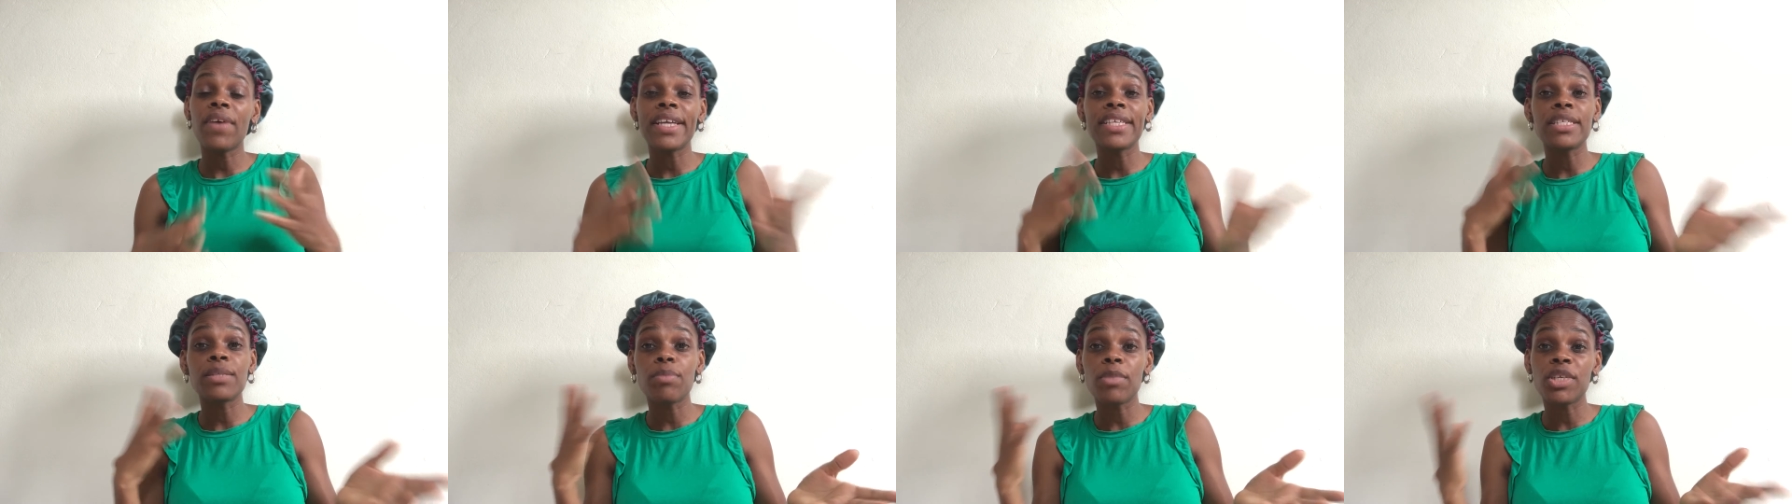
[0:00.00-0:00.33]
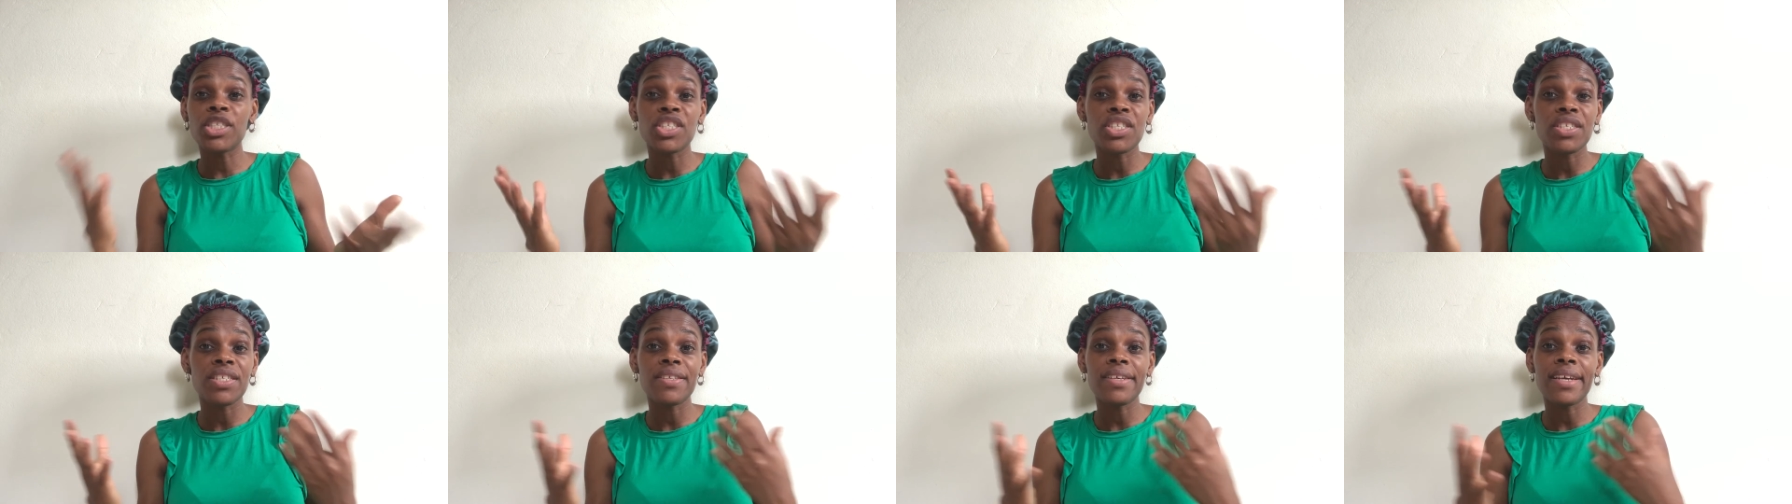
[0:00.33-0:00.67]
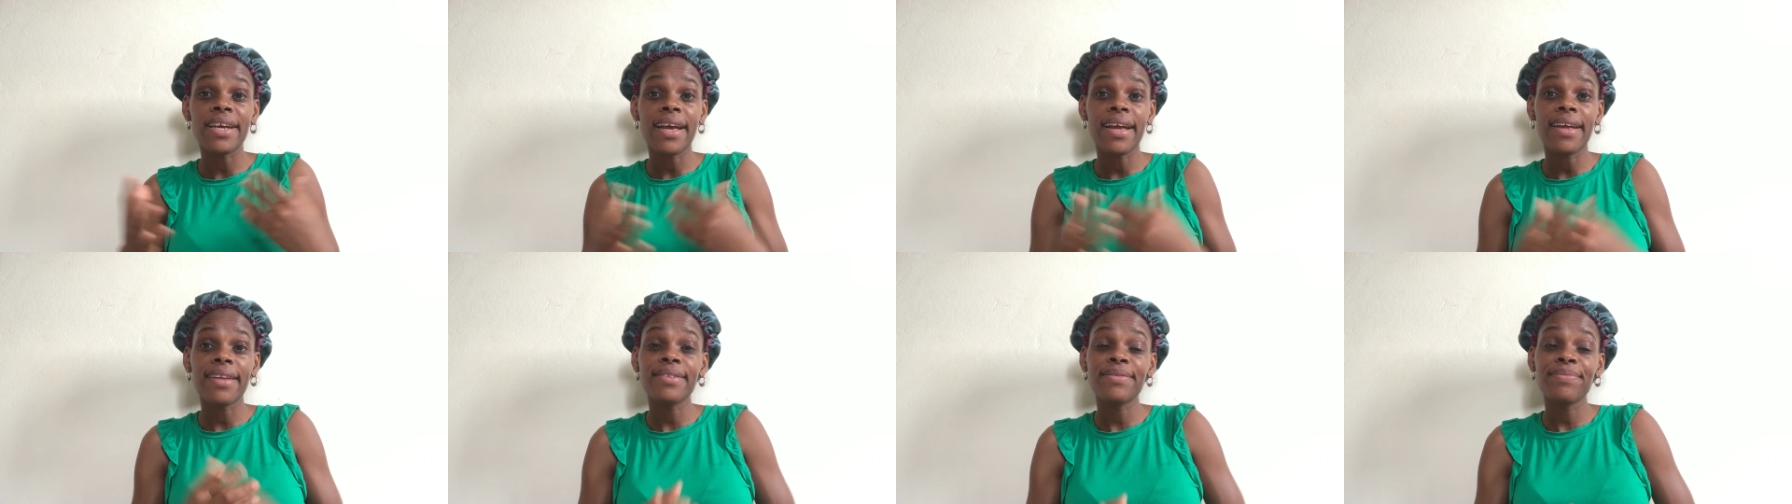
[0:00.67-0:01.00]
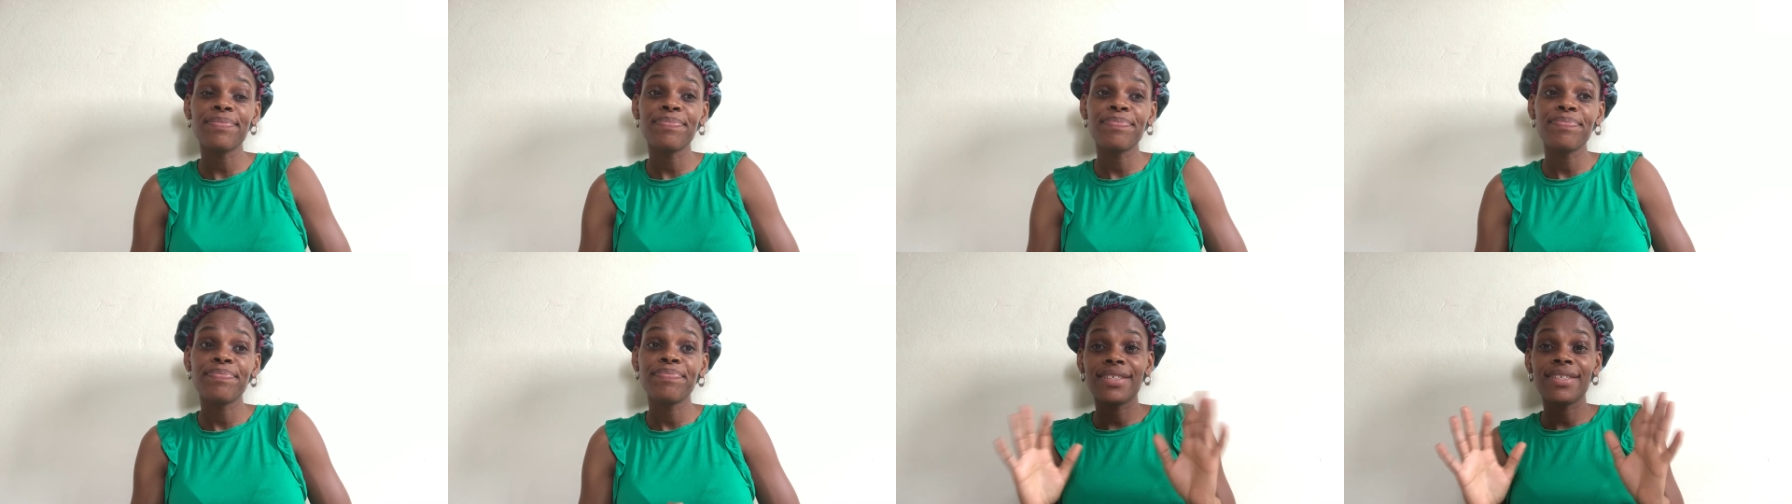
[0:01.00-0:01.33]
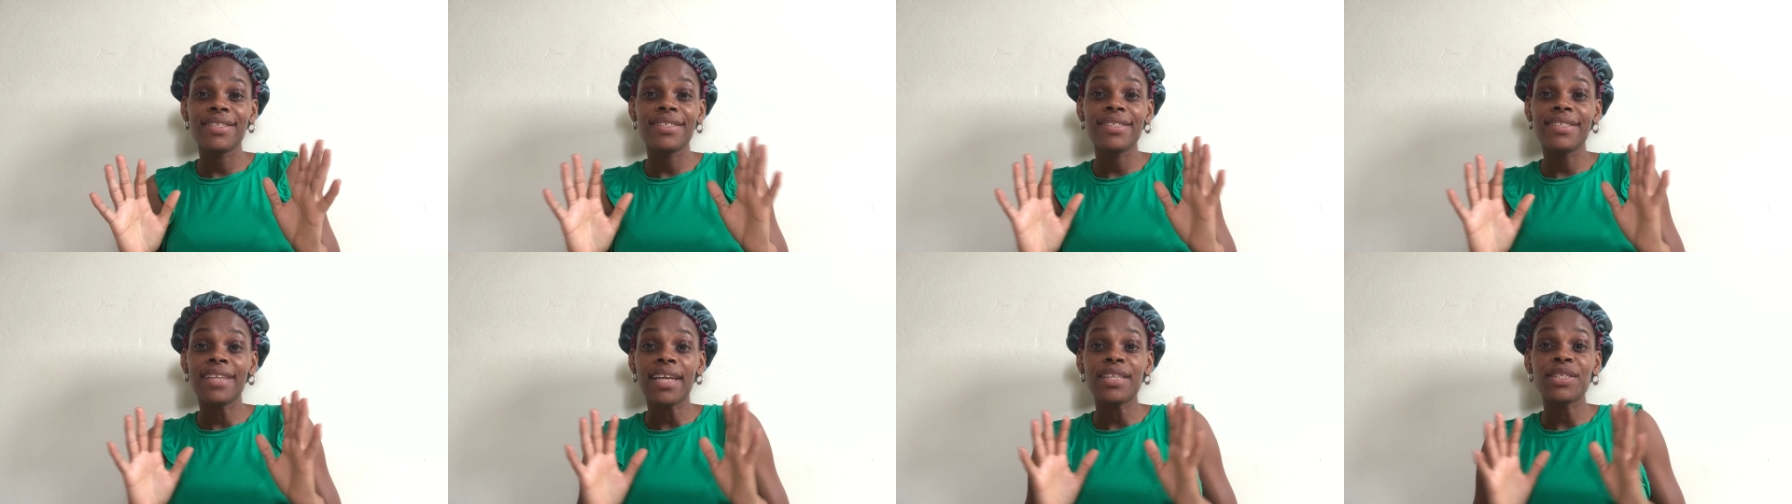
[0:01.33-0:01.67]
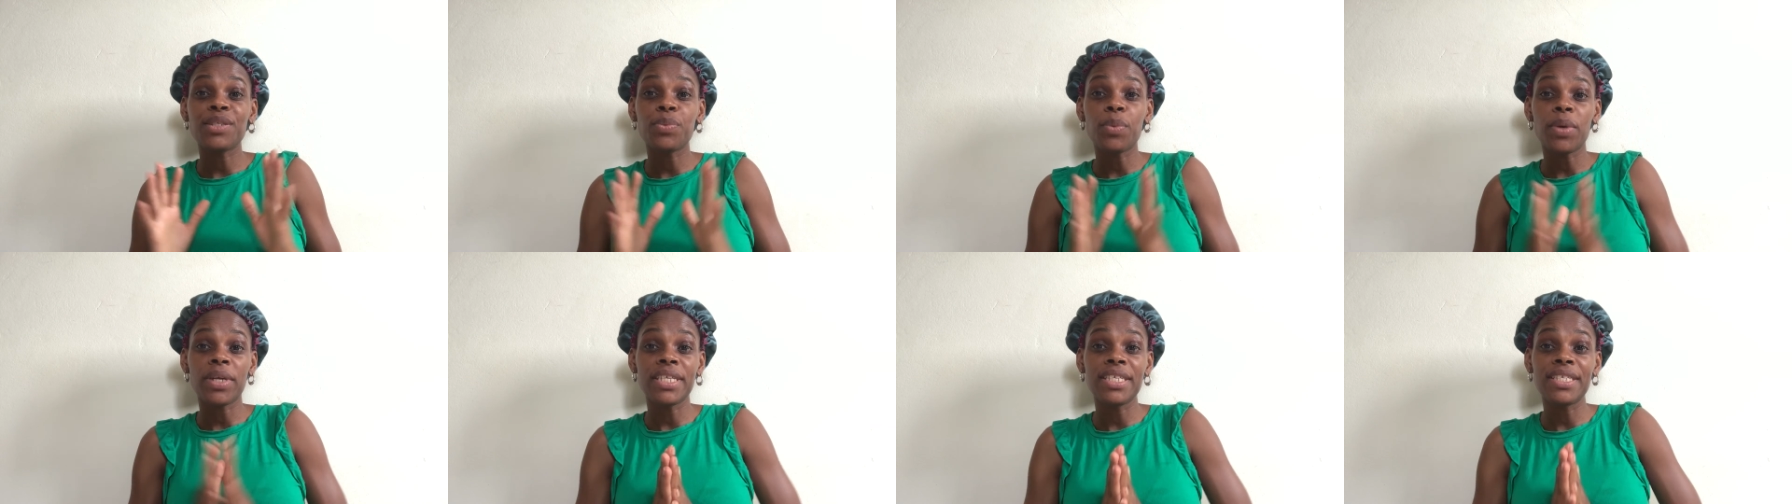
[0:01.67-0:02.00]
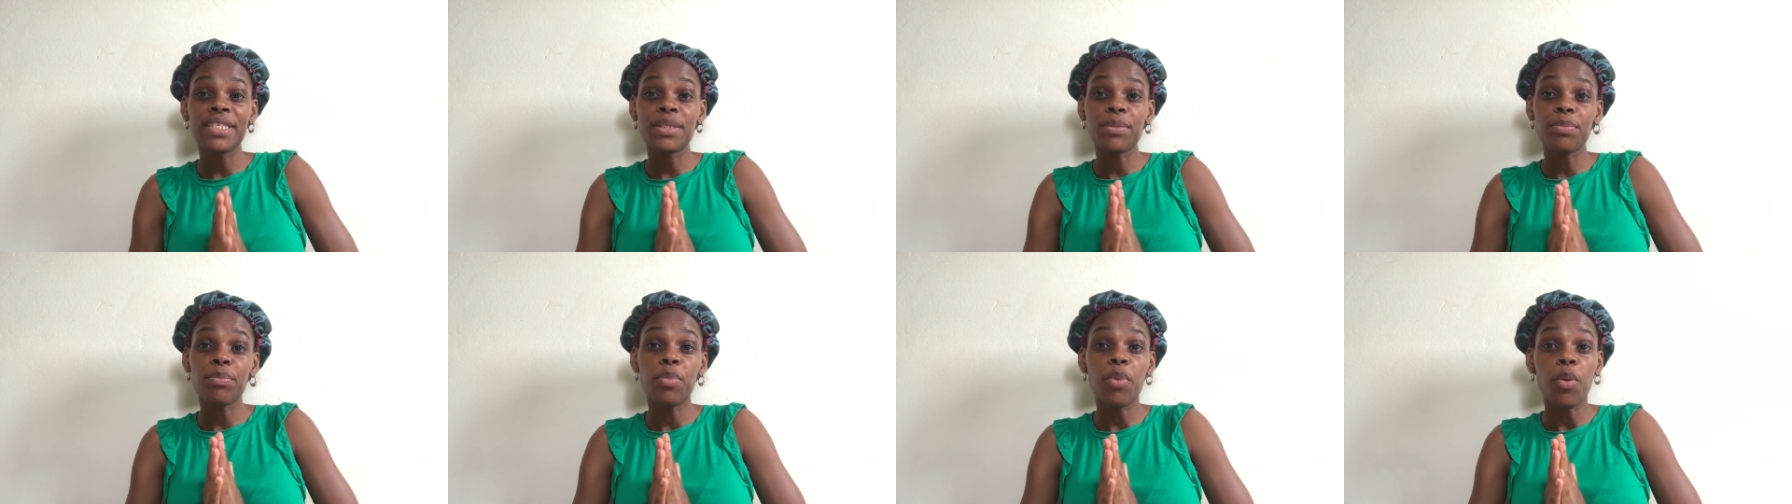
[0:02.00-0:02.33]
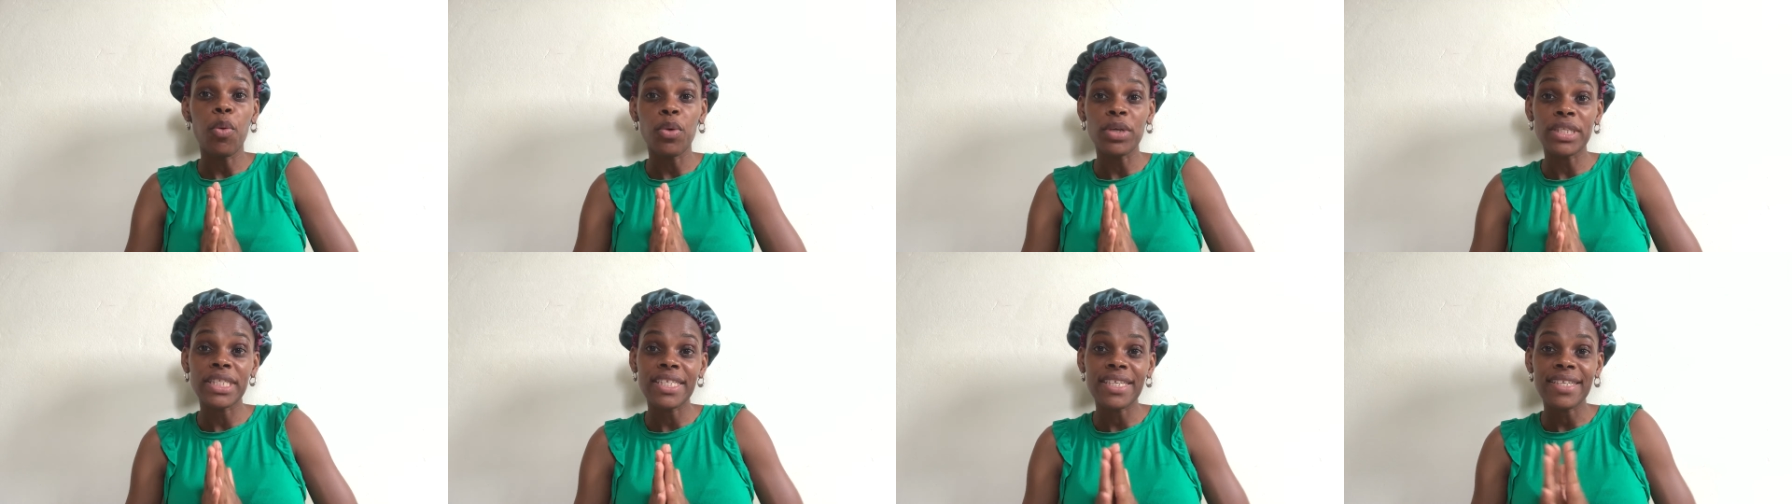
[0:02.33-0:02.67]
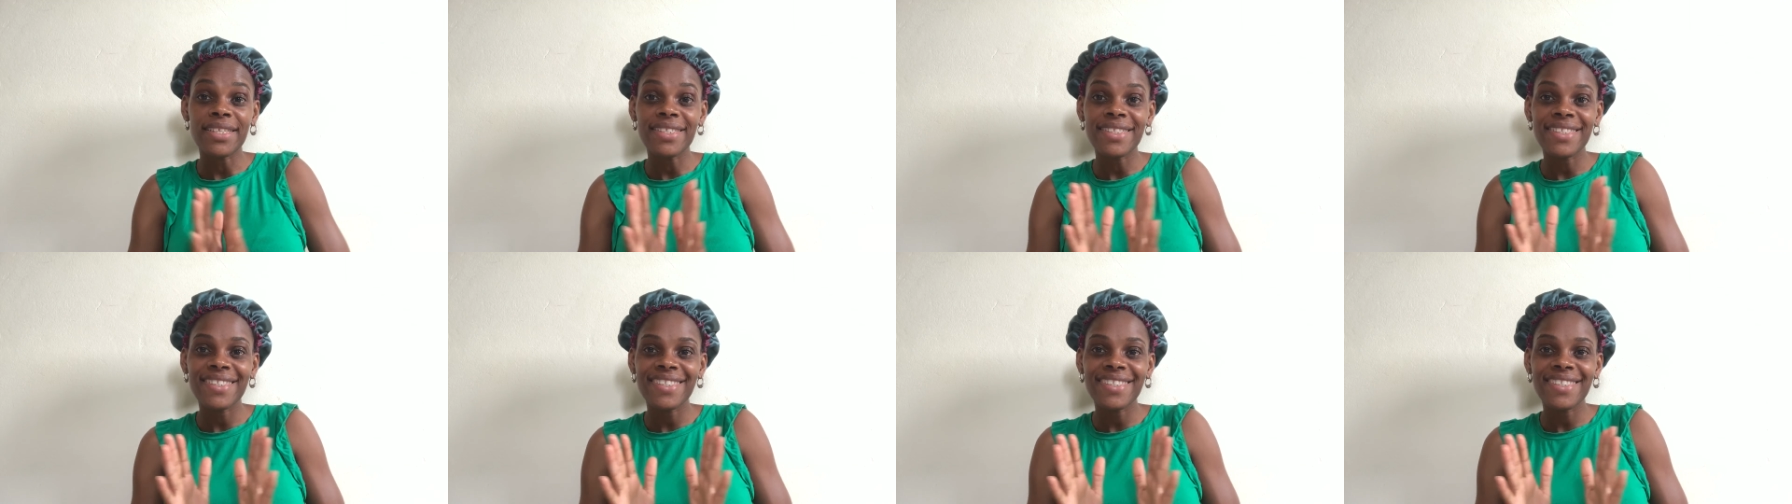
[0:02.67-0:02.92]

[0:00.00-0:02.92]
as much as you can. That's what is important.